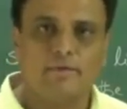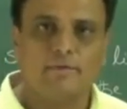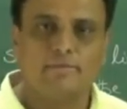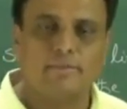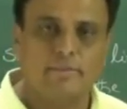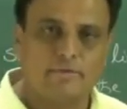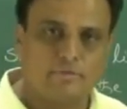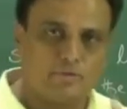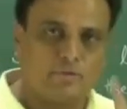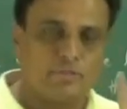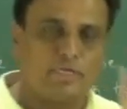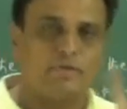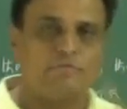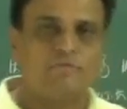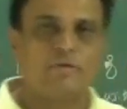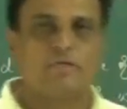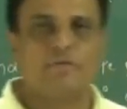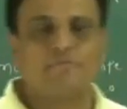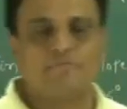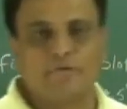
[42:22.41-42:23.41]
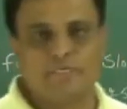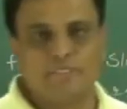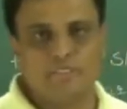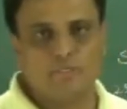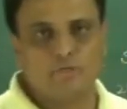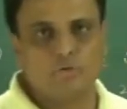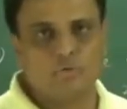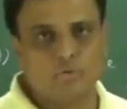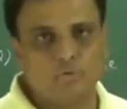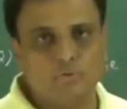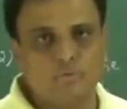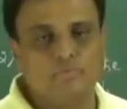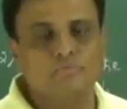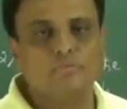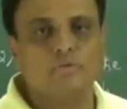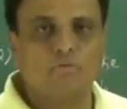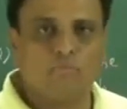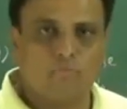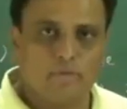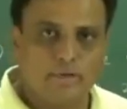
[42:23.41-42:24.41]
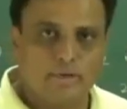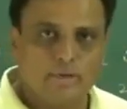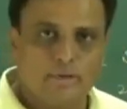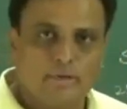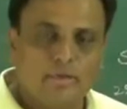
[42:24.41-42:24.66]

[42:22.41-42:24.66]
therefore tan 45 is equal to 1.